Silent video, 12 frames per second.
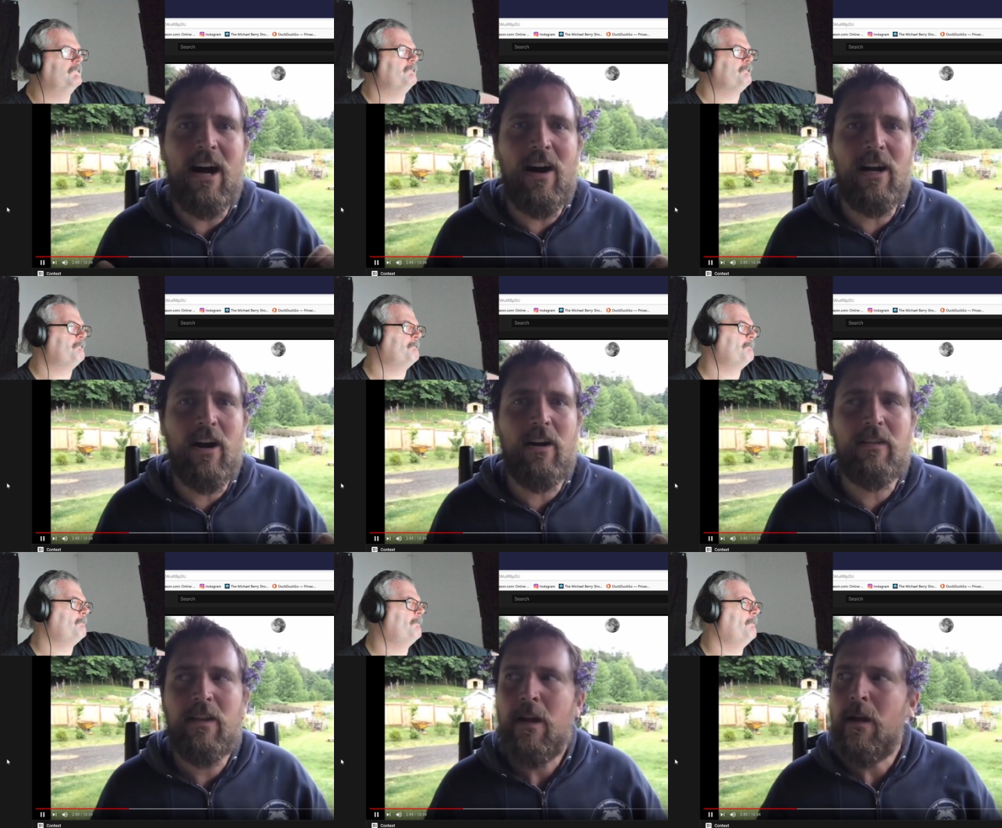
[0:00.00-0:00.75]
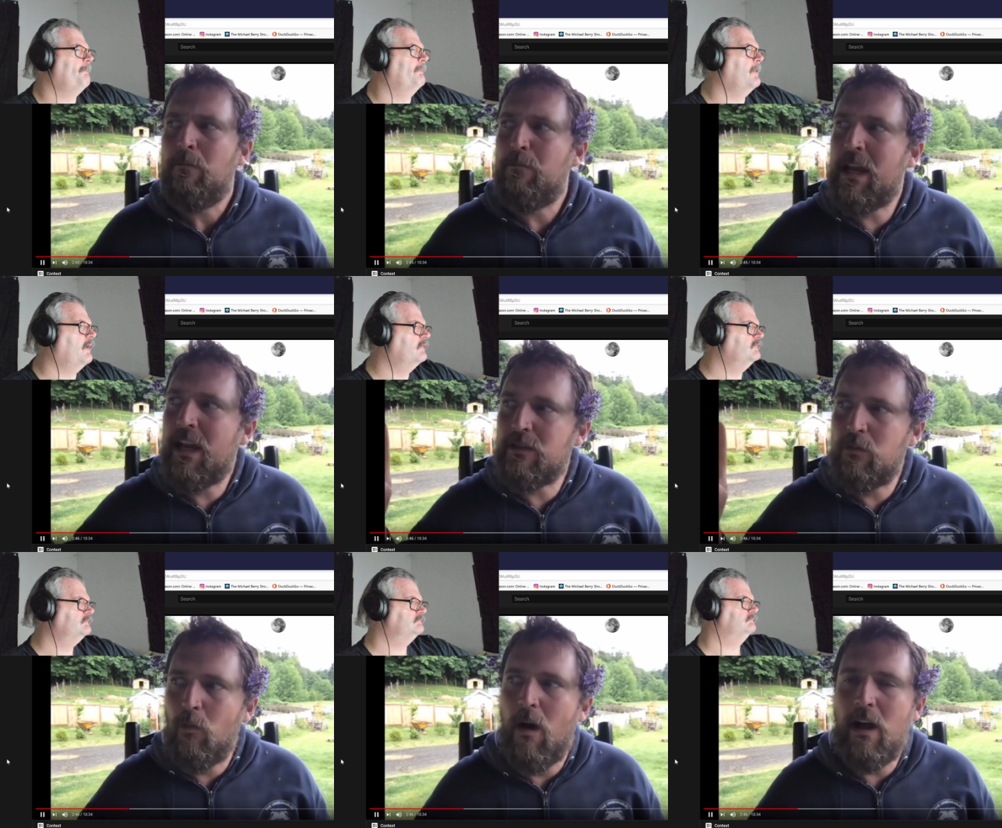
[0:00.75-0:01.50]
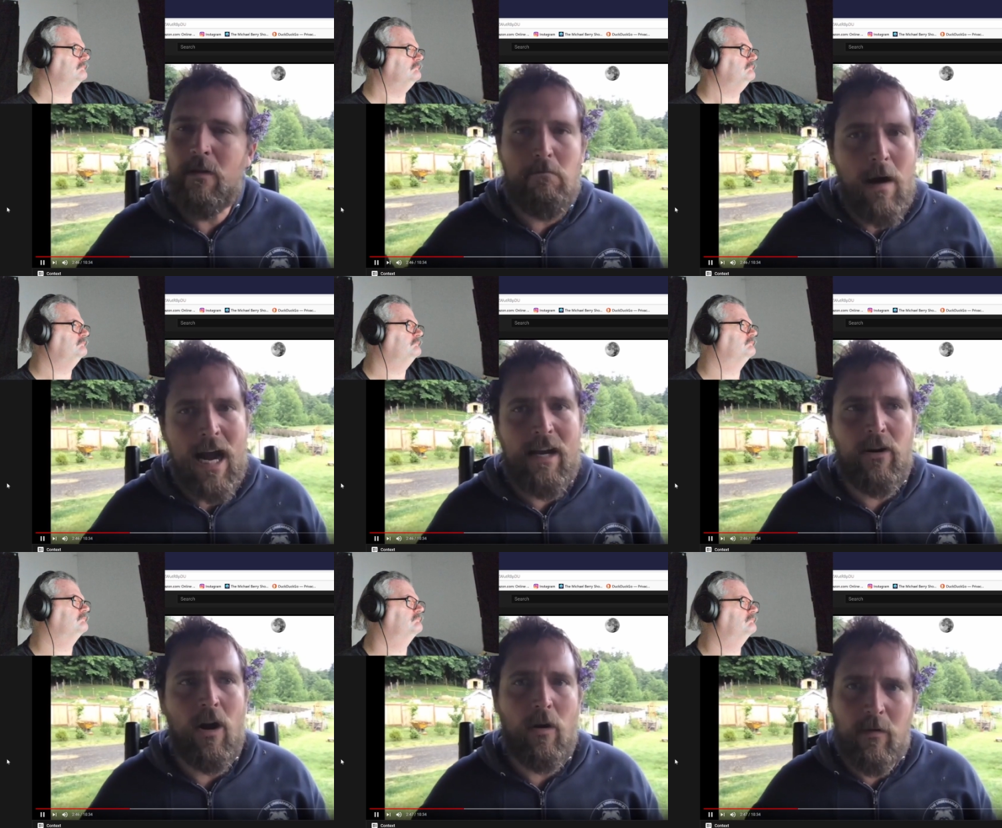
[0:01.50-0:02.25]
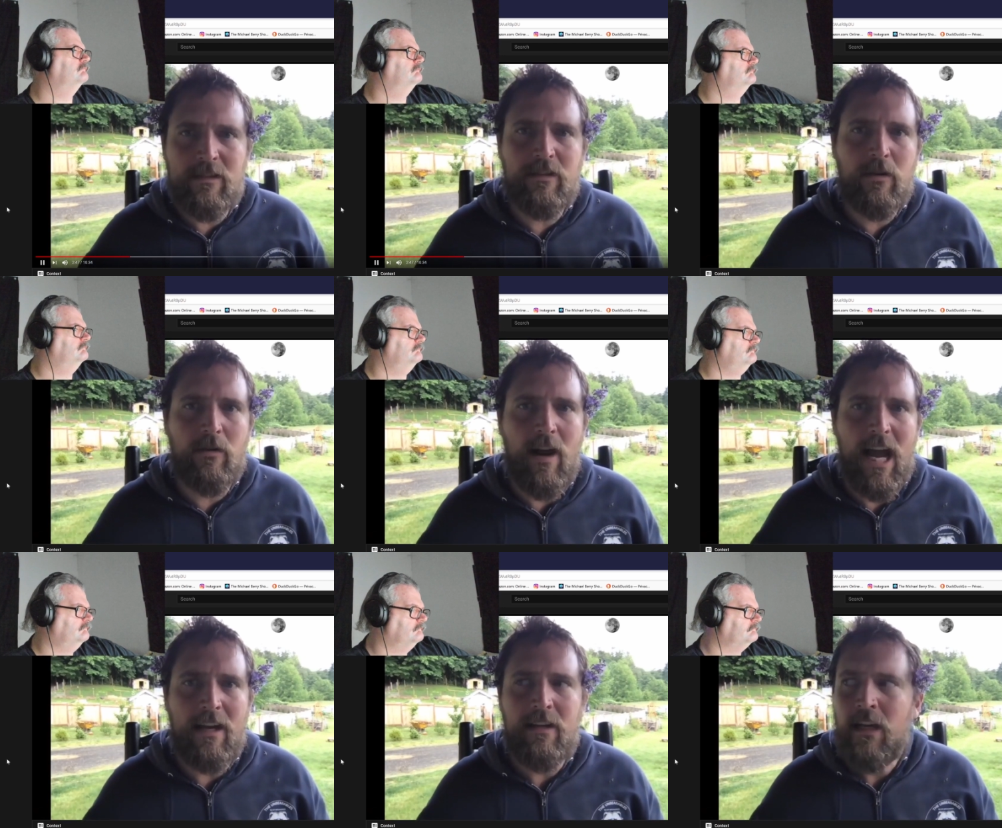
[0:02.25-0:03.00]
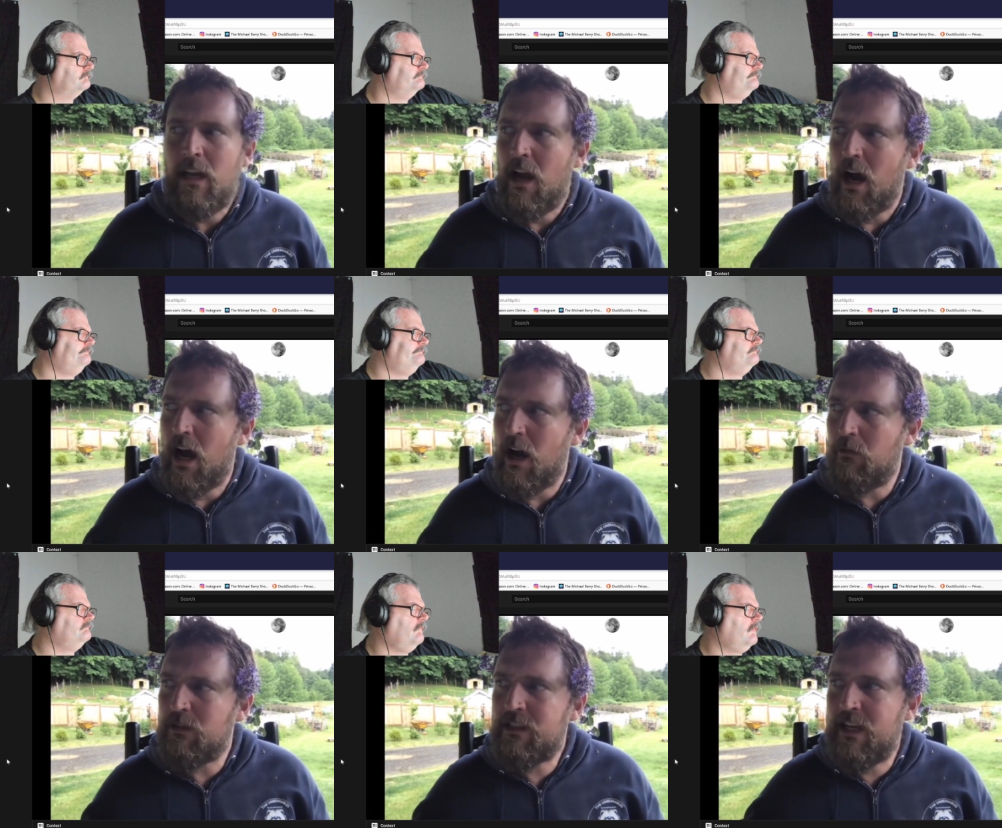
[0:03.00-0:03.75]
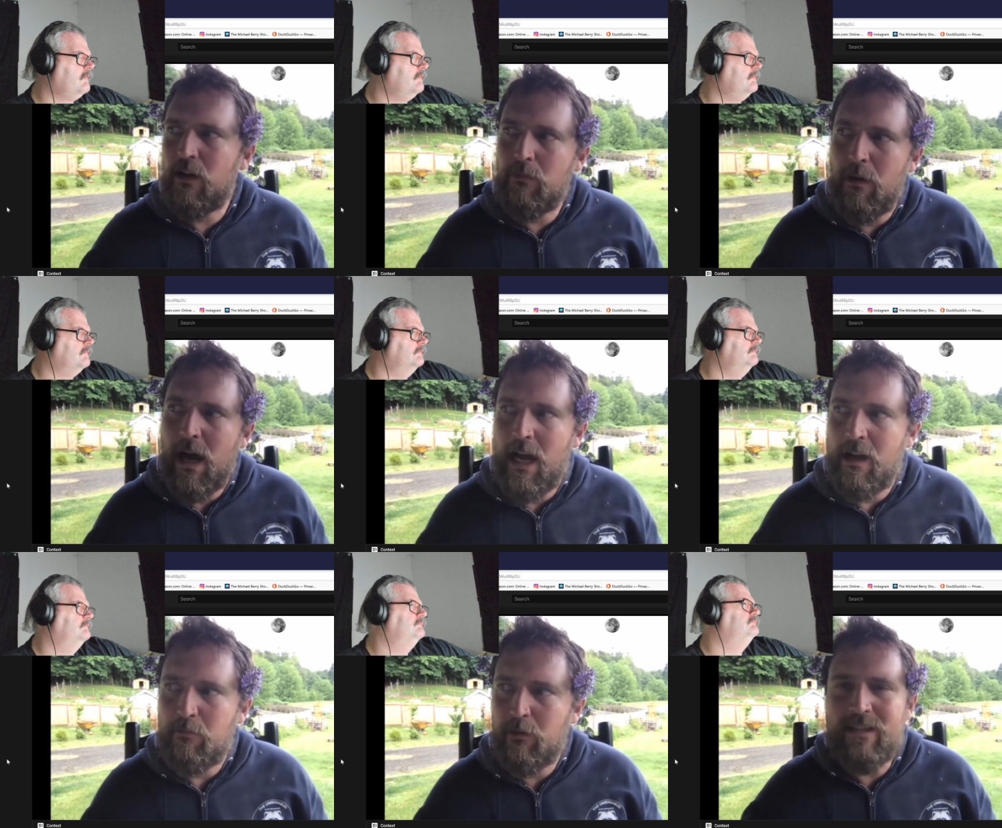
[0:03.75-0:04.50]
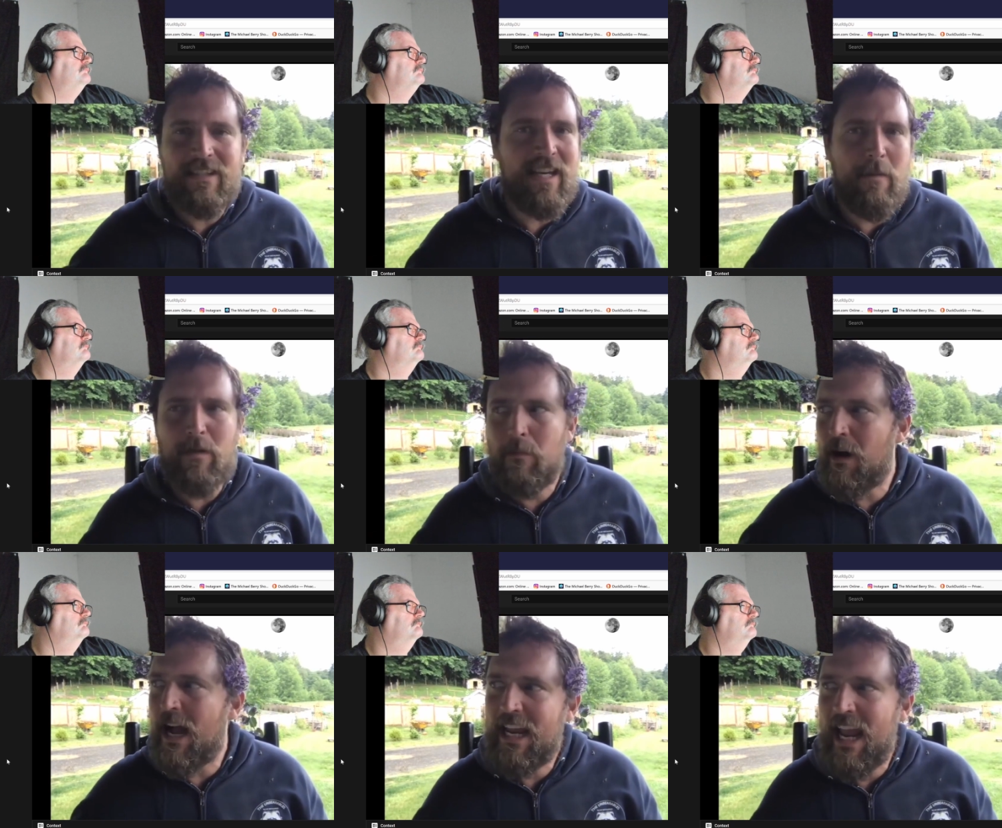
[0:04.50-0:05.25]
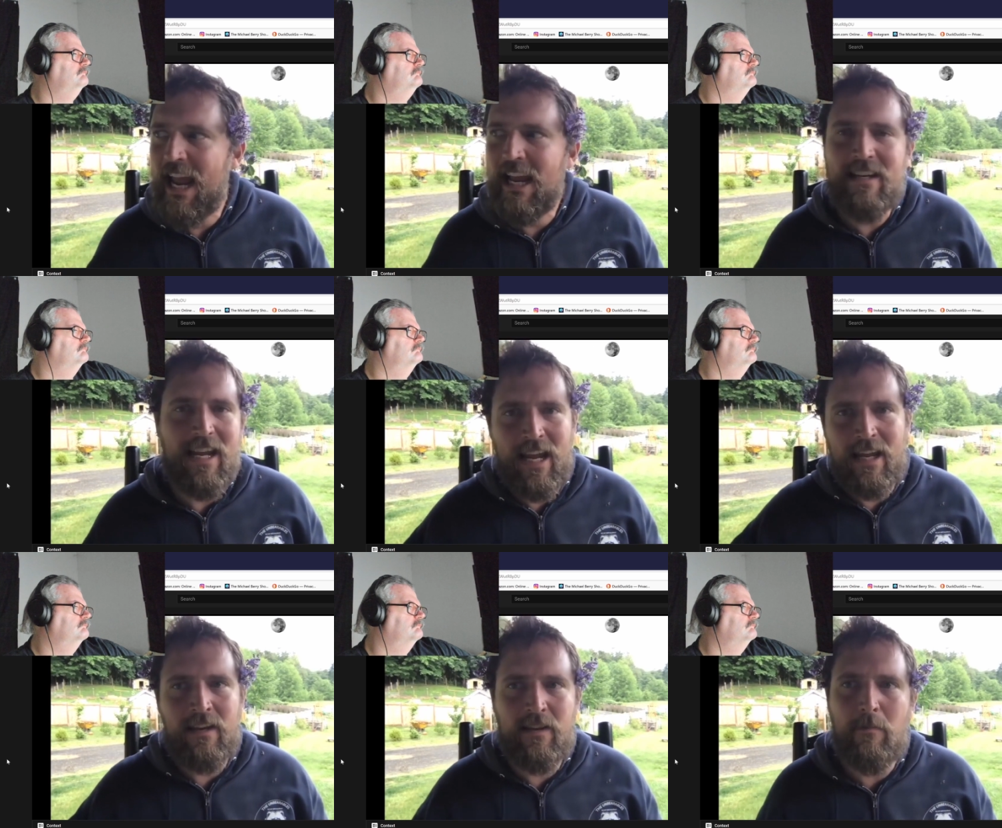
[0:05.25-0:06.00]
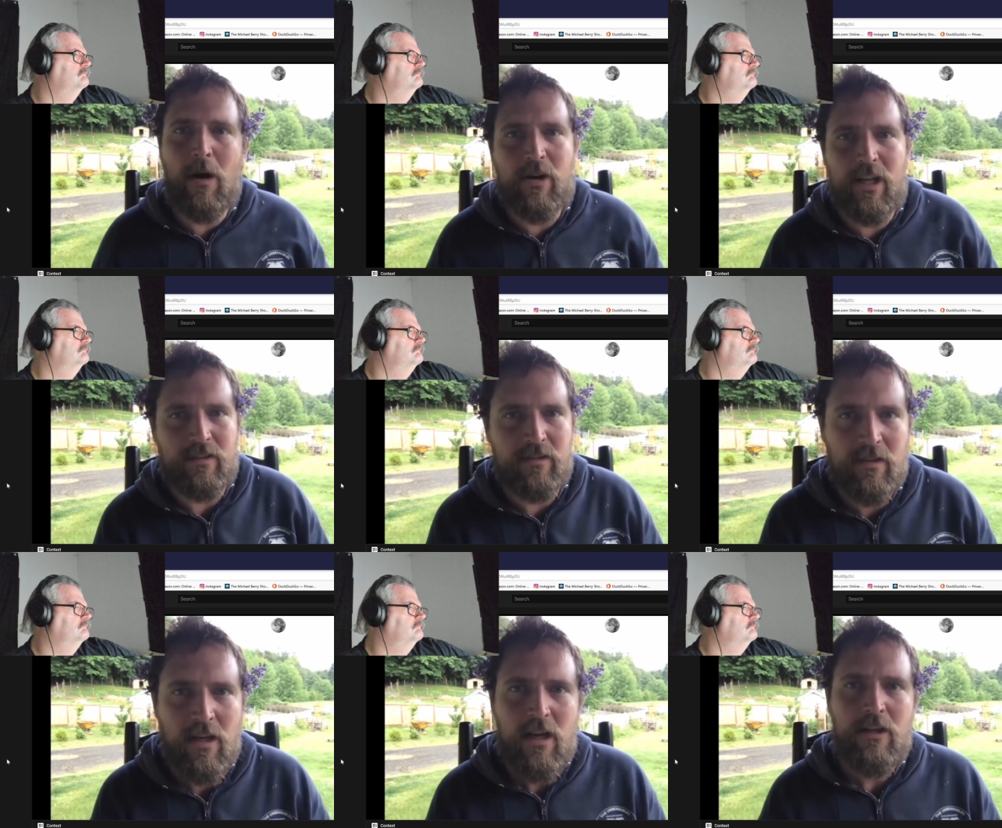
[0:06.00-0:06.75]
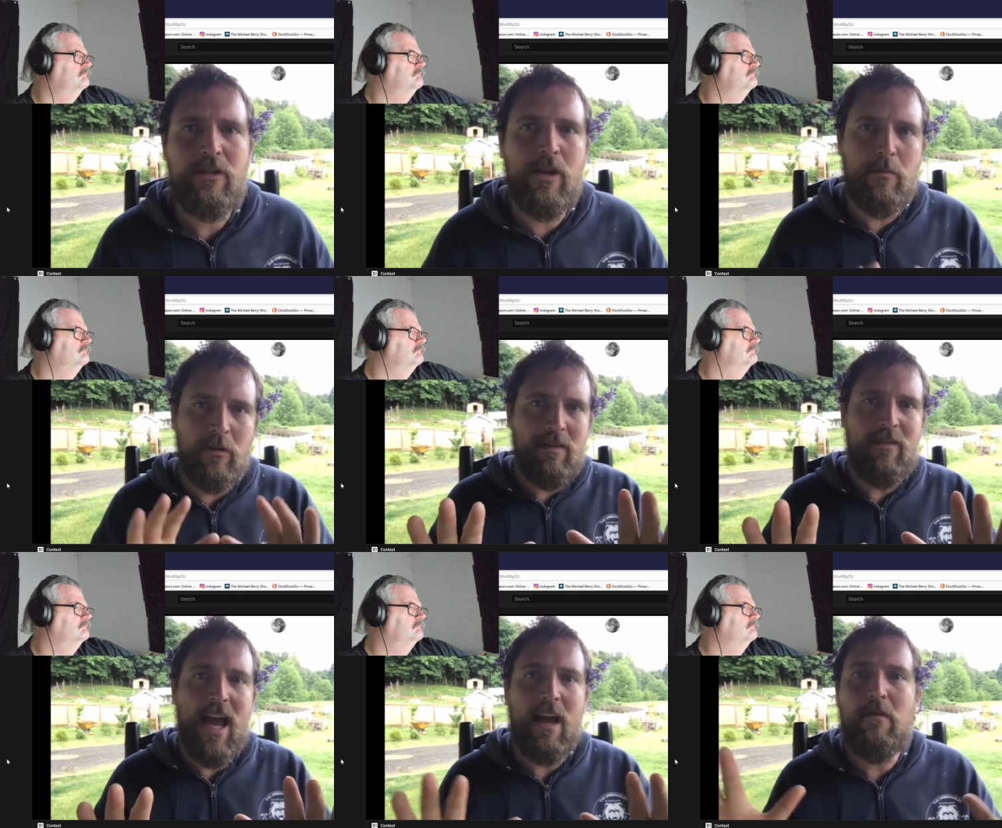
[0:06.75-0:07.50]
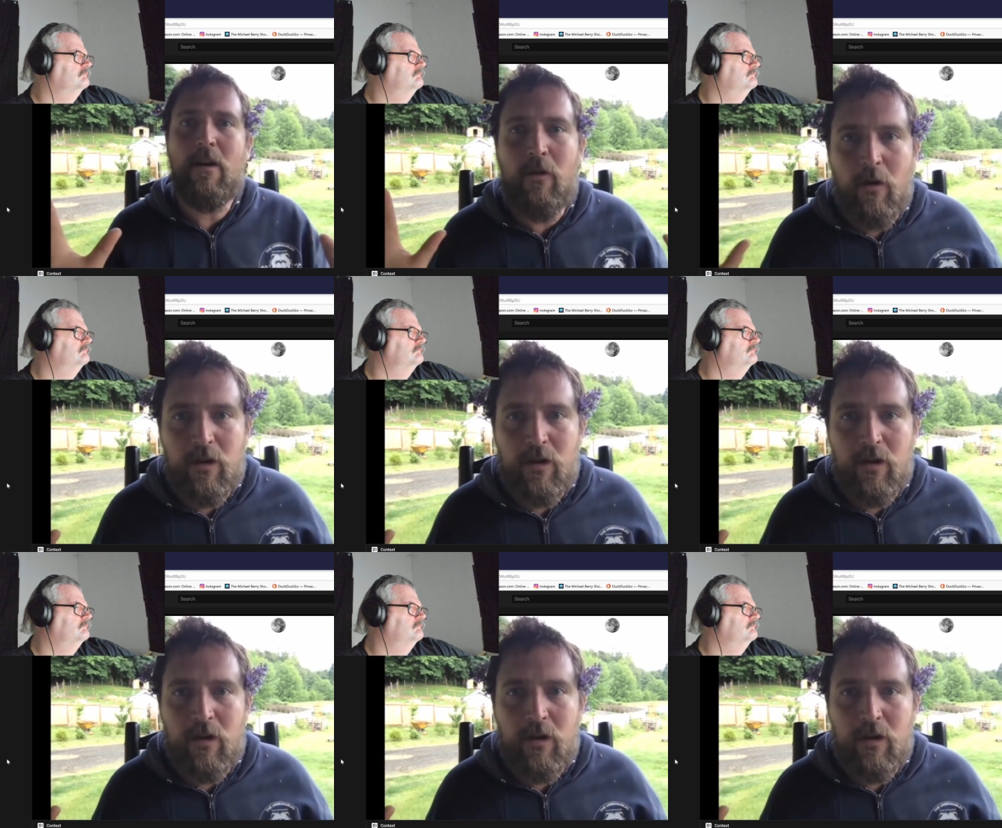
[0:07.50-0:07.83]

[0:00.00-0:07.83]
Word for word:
Speaker 1: hell on earth because one minor aristocrat uh, was killed by Princip the Black Hand in the Balkans. Do you believe that? Of